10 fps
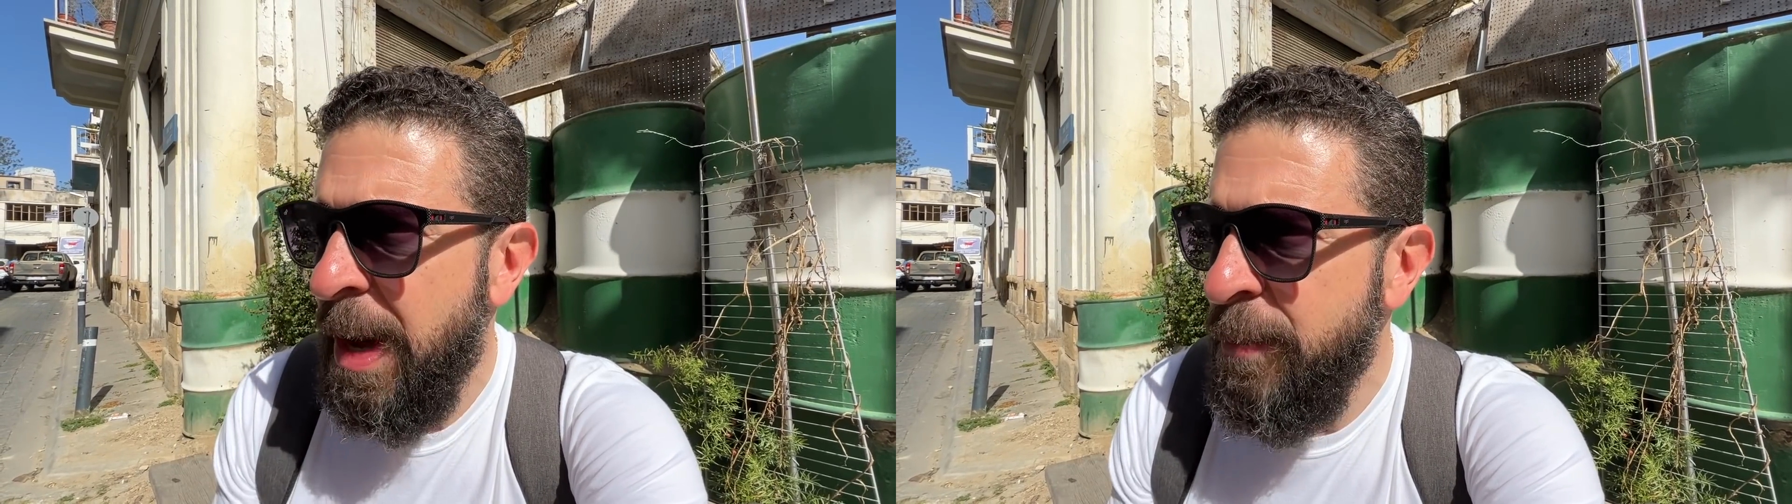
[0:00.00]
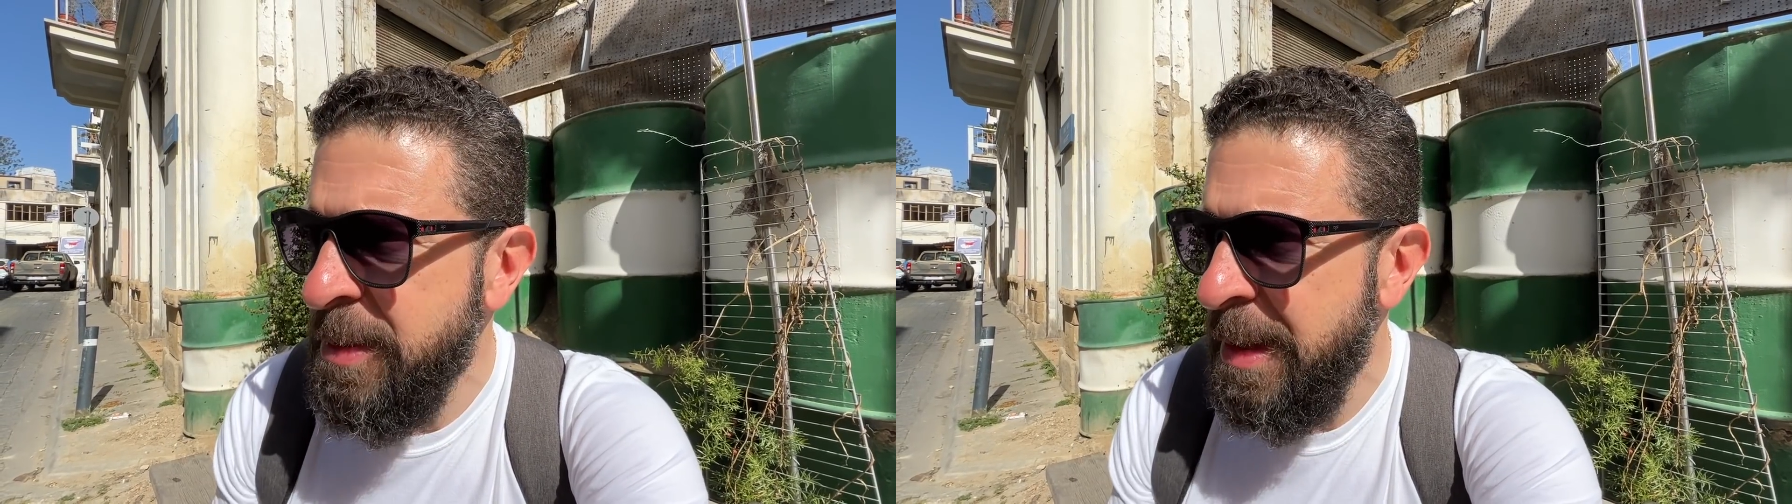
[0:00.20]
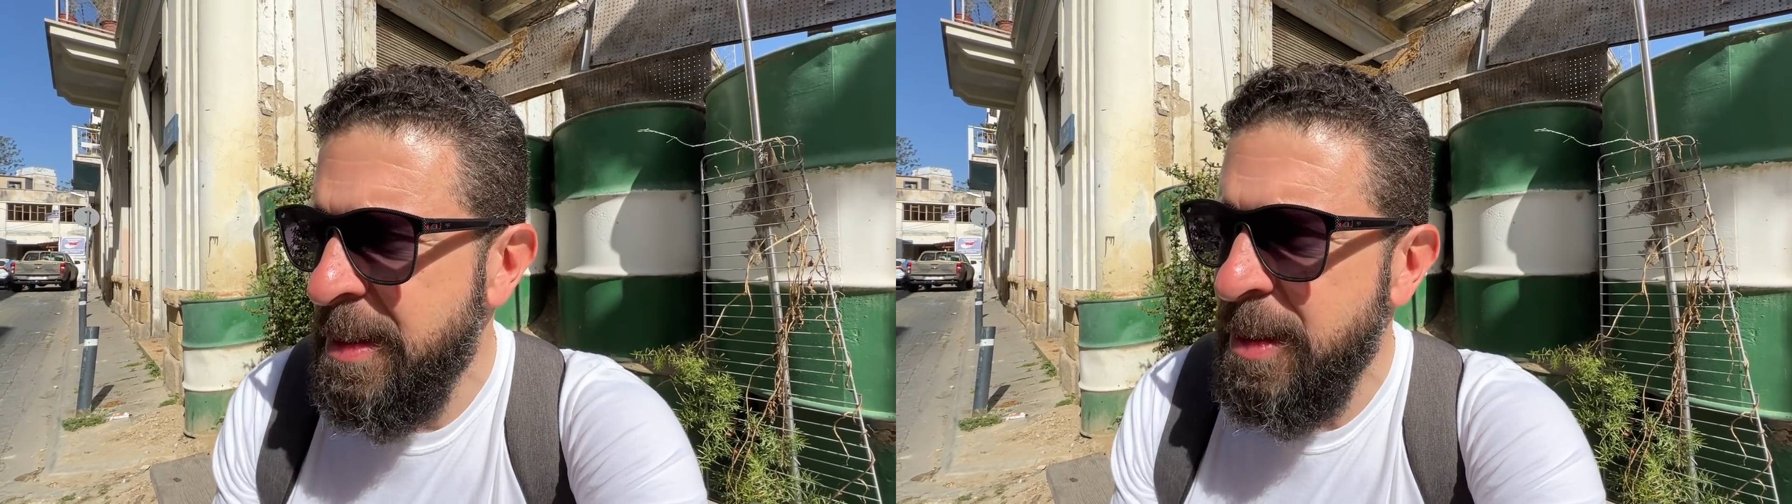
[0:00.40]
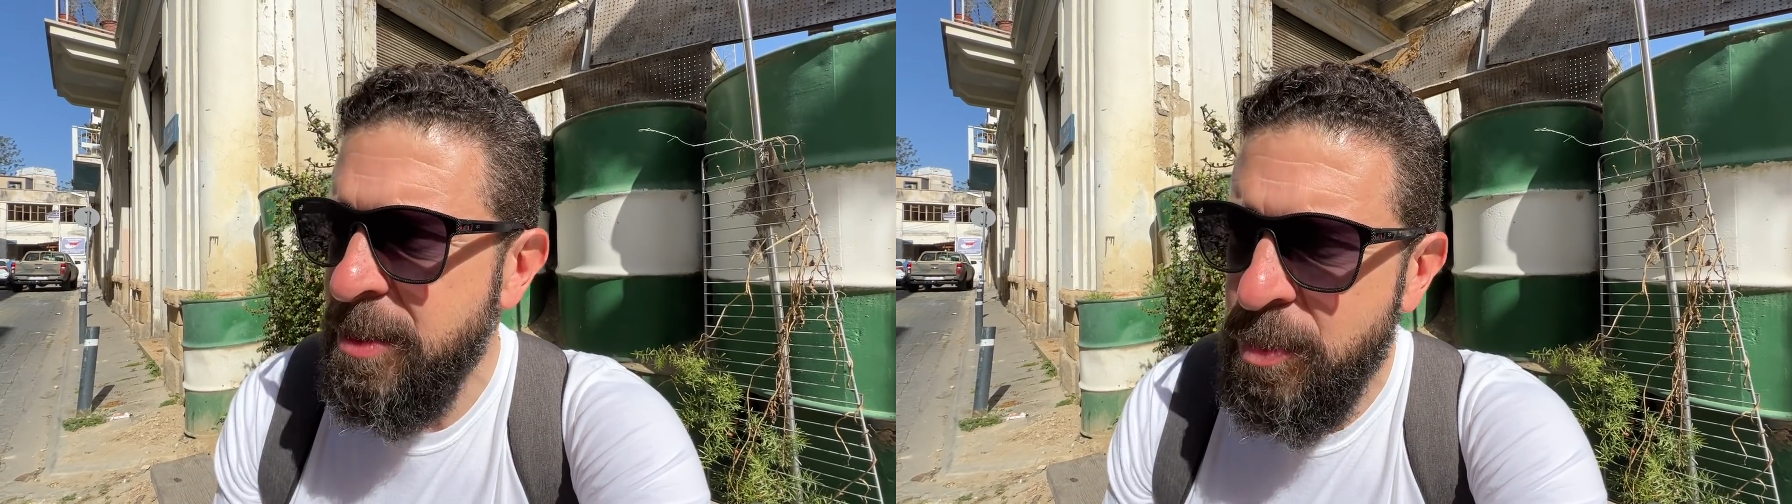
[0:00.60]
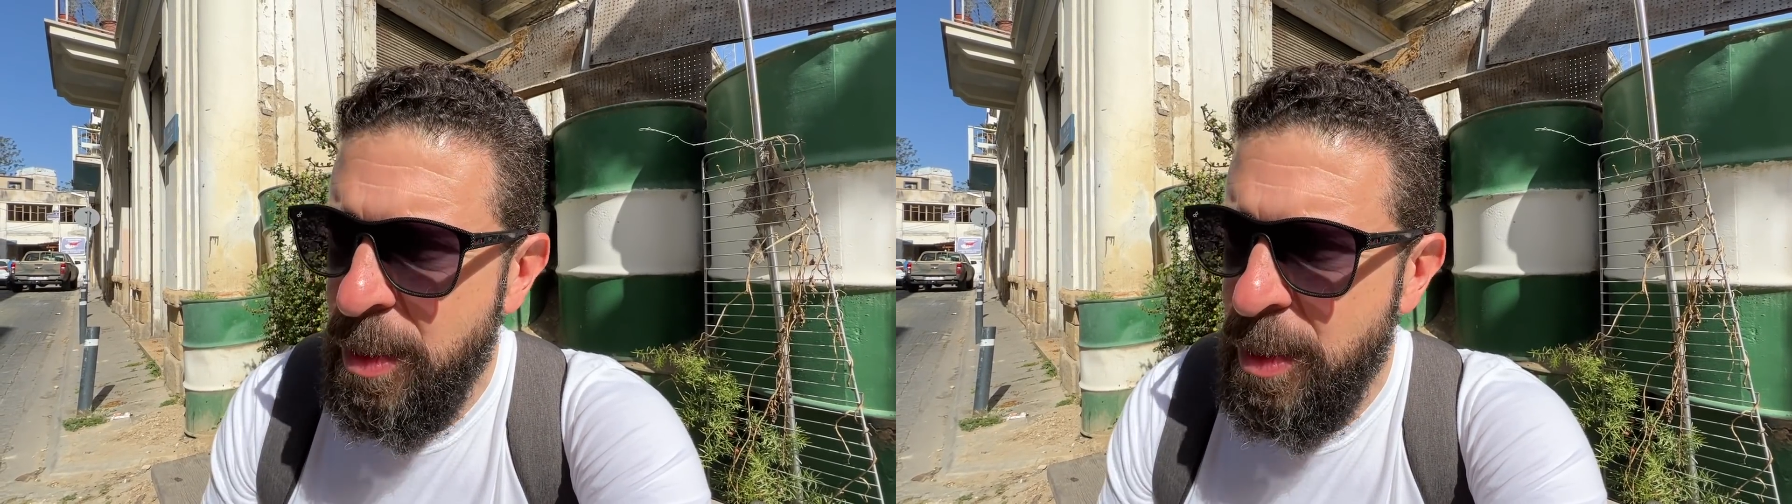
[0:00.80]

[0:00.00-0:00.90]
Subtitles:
office that deals